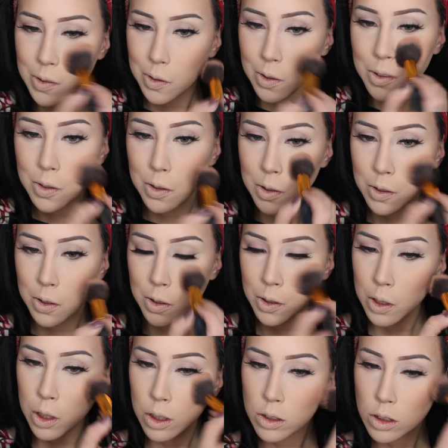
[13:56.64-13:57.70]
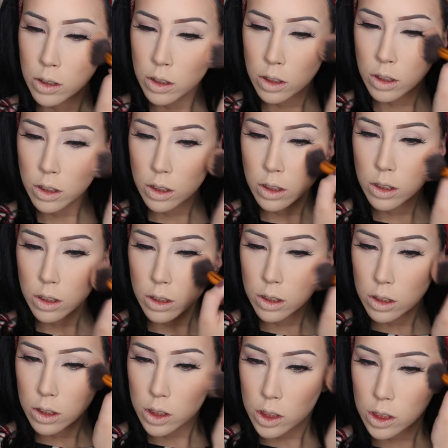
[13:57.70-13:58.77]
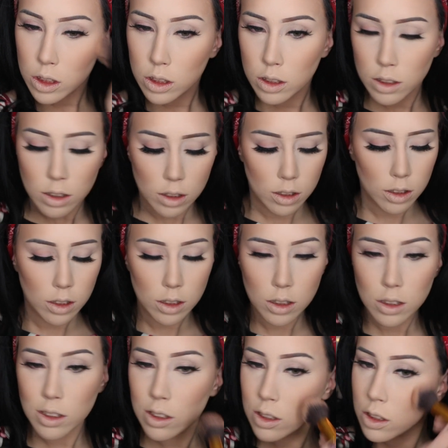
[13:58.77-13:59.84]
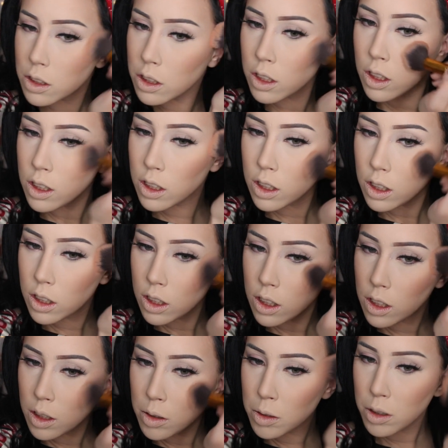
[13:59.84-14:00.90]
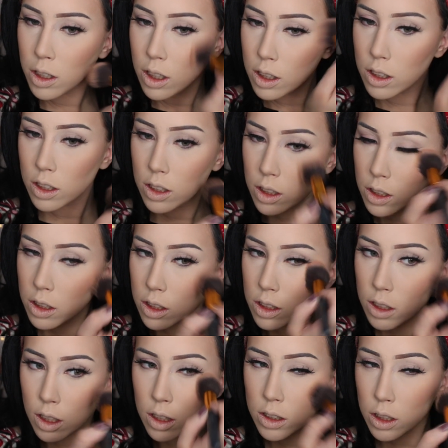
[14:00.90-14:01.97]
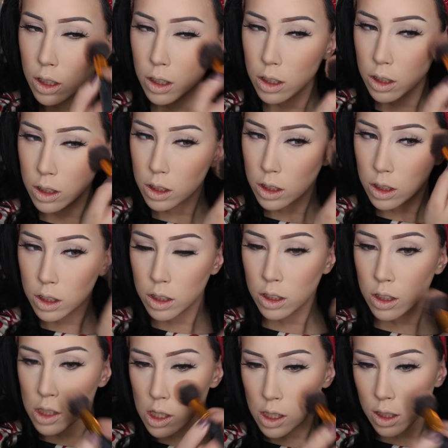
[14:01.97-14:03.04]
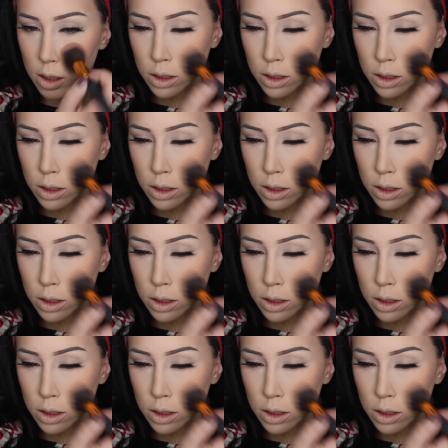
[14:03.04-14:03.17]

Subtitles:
[no speech]